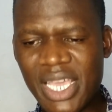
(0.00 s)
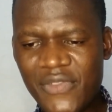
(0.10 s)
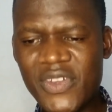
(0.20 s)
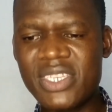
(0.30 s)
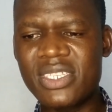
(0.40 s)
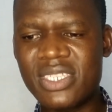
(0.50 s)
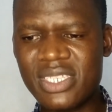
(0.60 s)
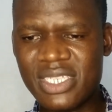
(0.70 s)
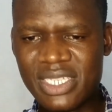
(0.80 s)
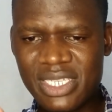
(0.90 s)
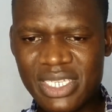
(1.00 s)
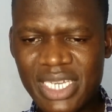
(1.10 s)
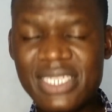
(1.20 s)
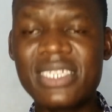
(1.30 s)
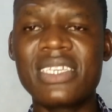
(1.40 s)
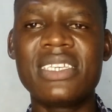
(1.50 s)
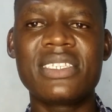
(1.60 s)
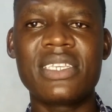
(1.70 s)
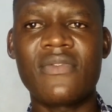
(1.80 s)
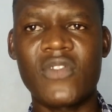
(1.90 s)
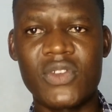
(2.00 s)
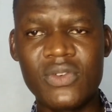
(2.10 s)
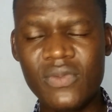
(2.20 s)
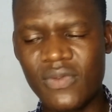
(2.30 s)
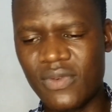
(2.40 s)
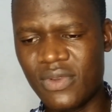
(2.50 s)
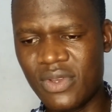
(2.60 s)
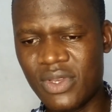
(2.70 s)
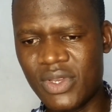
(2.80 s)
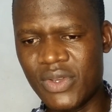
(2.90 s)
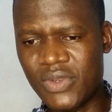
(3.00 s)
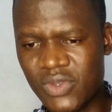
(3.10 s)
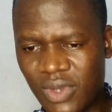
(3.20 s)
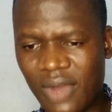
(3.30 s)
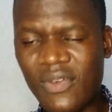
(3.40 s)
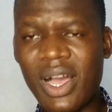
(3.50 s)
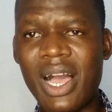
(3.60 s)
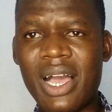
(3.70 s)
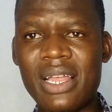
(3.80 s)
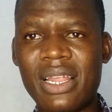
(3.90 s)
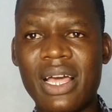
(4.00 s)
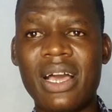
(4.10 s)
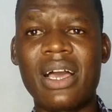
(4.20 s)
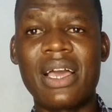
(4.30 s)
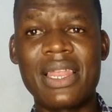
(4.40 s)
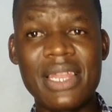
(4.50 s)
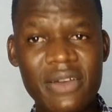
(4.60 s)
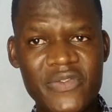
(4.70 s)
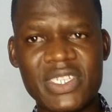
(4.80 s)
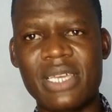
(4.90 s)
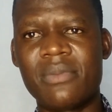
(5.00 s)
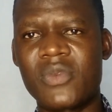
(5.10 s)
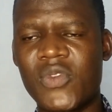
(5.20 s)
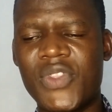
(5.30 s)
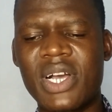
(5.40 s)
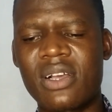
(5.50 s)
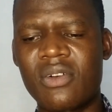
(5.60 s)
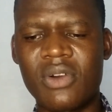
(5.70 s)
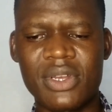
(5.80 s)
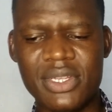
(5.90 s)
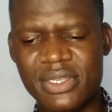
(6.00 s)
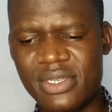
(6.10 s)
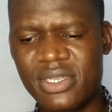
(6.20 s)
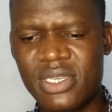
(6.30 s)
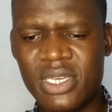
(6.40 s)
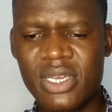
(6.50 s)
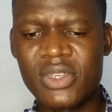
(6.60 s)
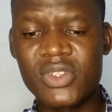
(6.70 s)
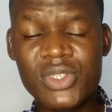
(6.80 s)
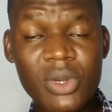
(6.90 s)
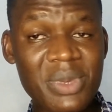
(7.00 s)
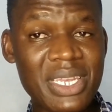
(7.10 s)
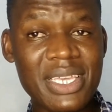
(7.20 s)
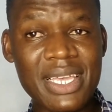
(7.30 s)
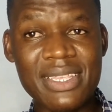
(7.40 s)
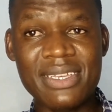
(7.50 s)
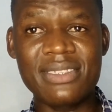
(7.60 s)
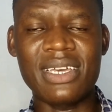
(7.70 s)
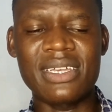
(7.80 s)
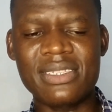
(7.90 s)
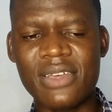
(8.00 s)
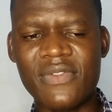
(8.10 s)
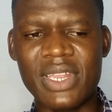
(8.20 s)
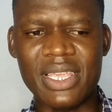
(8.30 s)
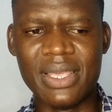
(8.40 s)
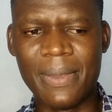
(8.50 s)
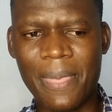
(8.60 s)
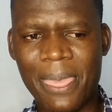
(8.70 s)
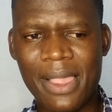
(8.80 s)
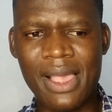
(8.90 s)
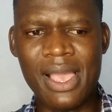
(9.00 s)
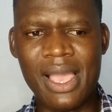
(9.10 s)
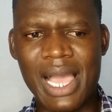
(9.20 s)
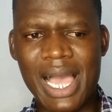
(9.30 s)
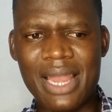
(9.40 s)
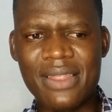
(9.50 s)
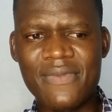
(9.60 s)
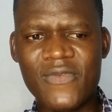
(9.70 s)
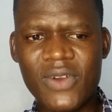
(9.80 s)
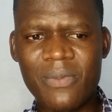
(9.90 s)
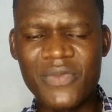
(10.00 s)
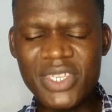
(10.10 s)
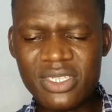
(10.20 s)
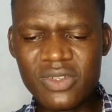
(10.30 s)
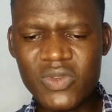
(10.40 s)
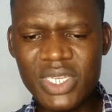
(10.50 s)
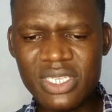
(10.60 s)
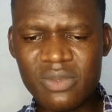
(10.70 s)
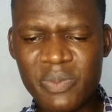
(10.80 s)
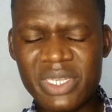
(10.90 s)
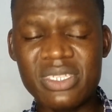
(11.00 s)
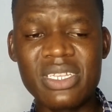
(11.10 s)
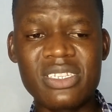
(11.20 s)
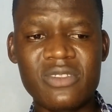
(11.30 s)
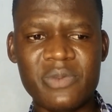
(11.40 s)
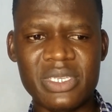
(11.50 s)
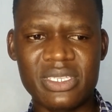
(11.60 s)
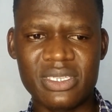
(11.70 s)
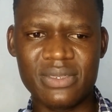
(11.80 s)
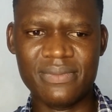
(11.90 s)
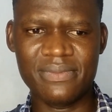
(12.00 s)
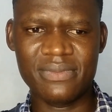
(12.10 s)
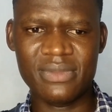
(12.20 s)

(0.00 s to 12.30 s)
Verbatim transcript: If it is getting easier for you, you have uh, enough time to thank God so many Kenyans are suffering. And from this today's president's speech,